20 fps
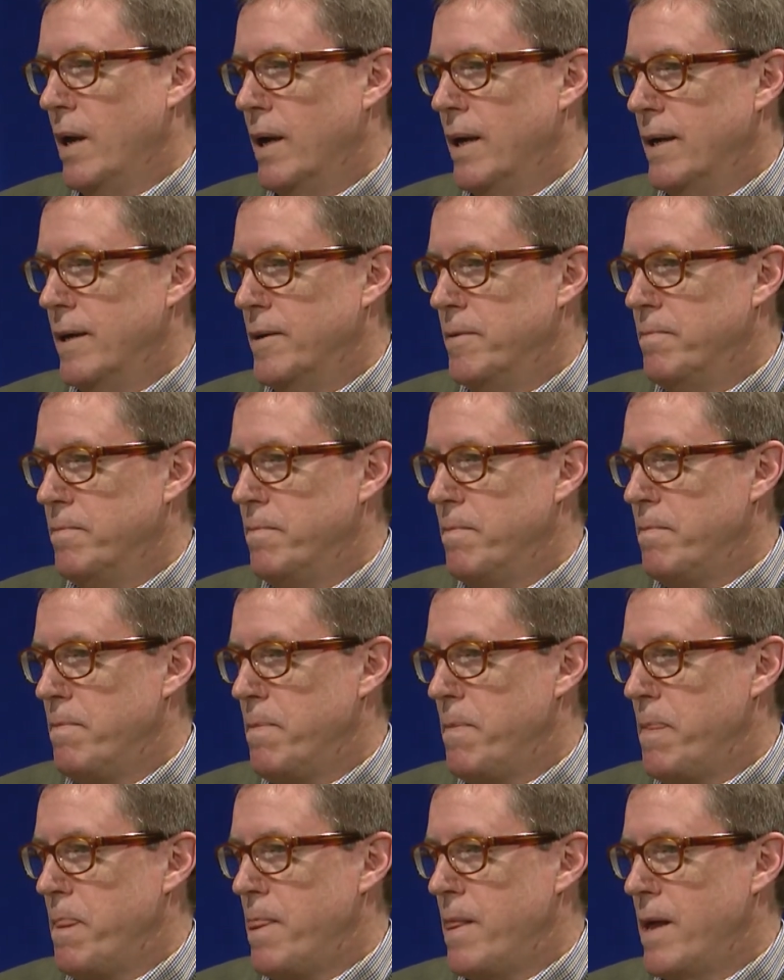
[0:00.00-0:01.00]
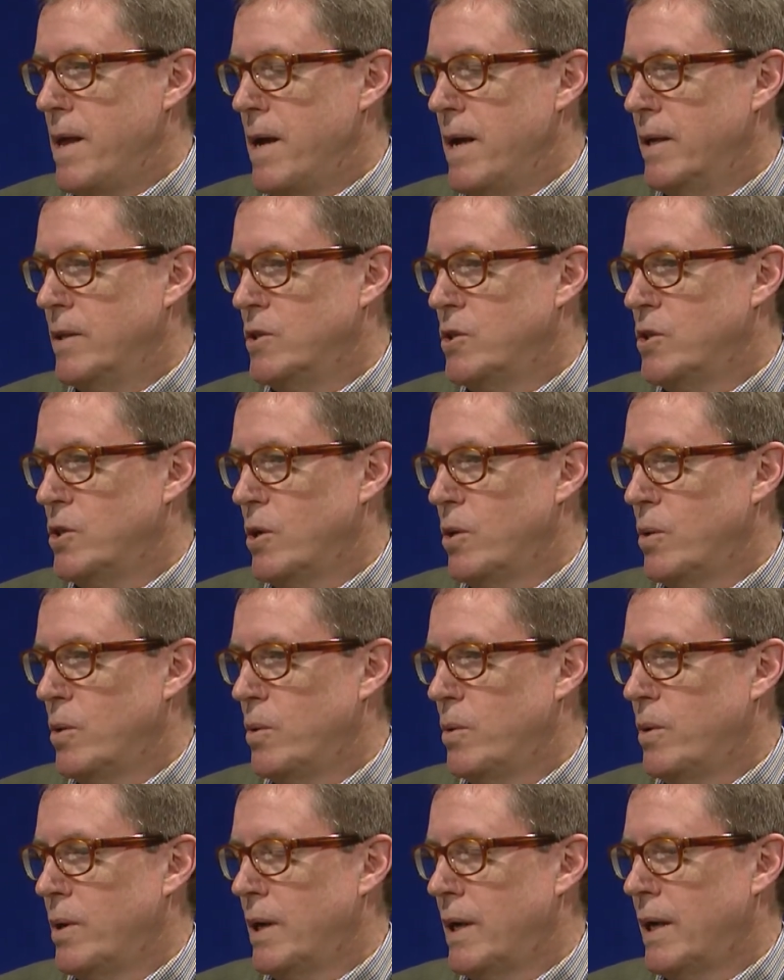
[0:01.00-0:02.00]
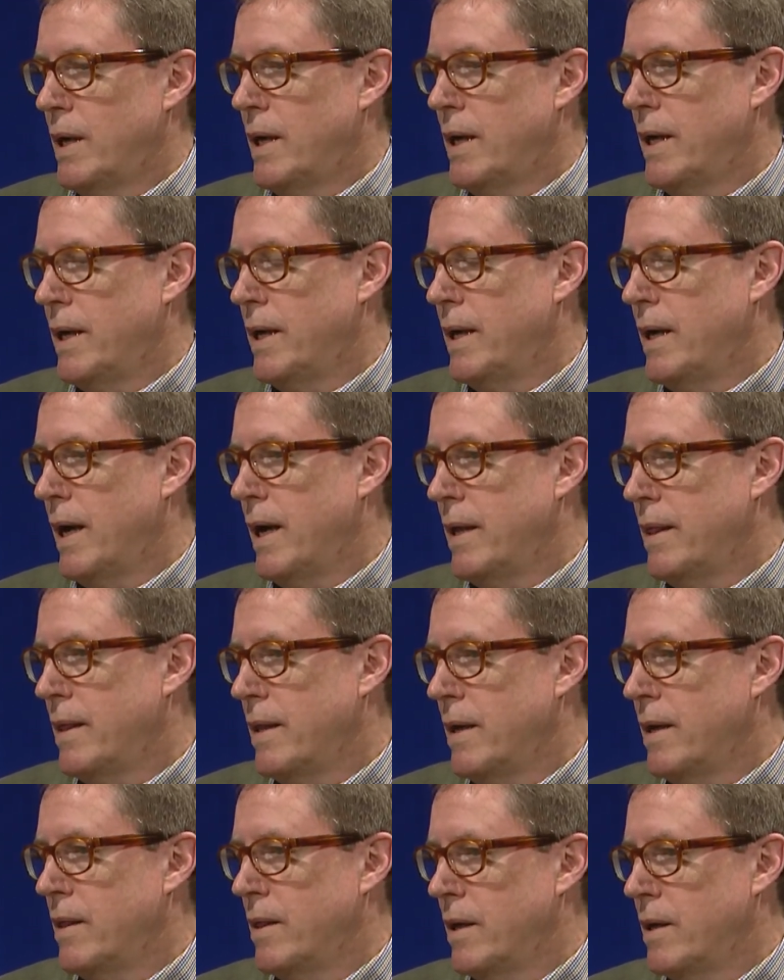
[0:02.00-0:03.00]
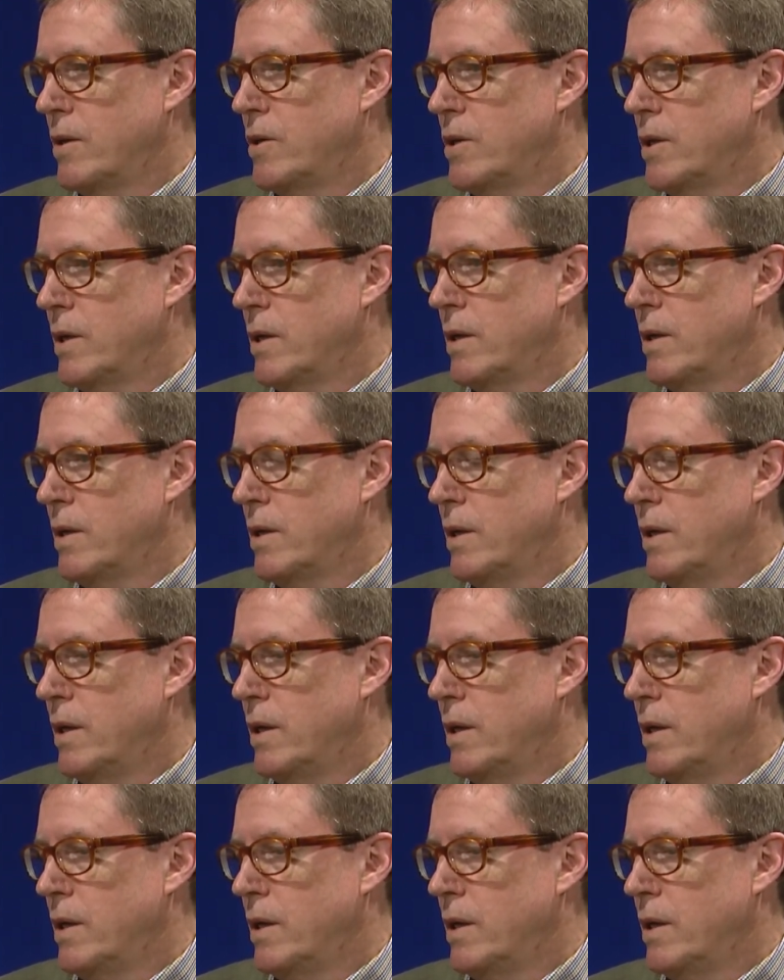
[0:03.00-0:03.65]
And so I think that